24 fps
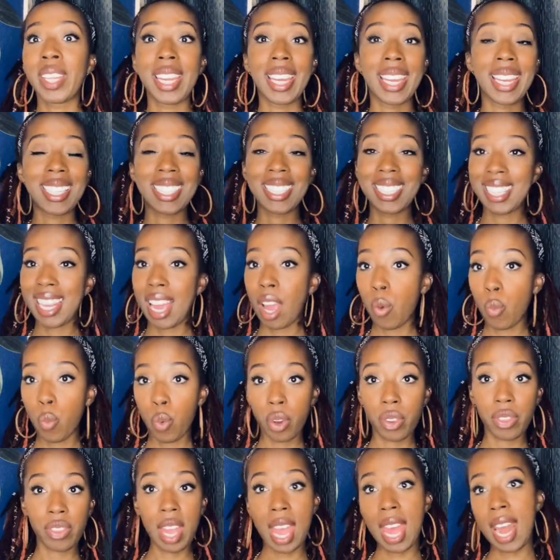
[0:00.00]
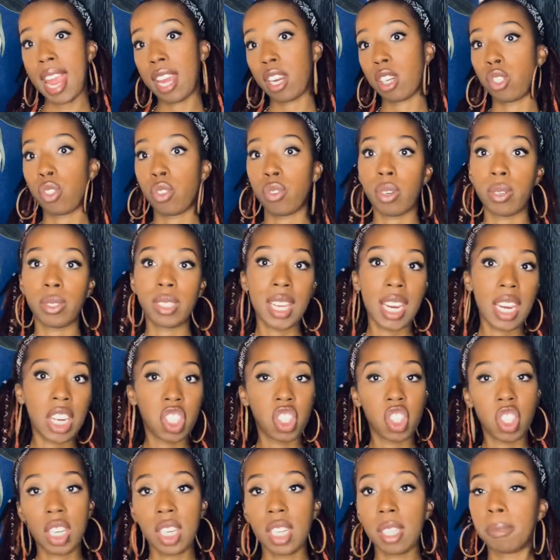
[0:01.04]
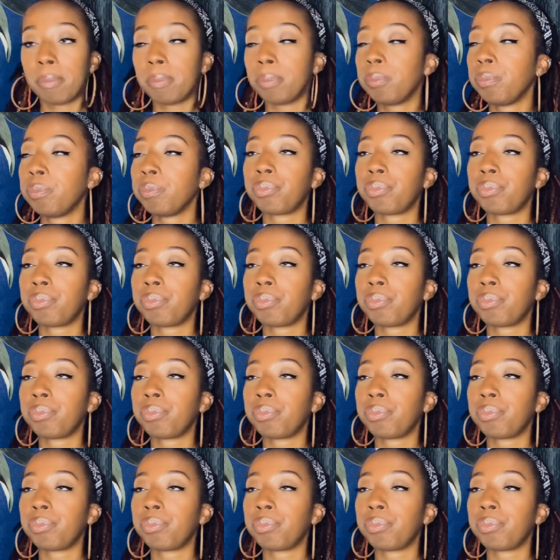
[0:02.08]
It's not worth that extra rotation.